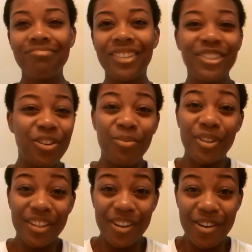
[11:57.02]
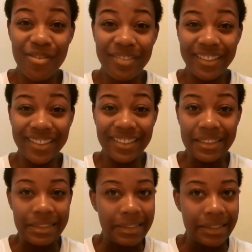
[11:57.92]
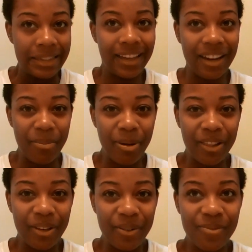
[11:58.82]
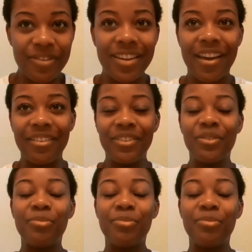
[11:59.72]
So I'm really nervous, and I'm probably going to freak out a little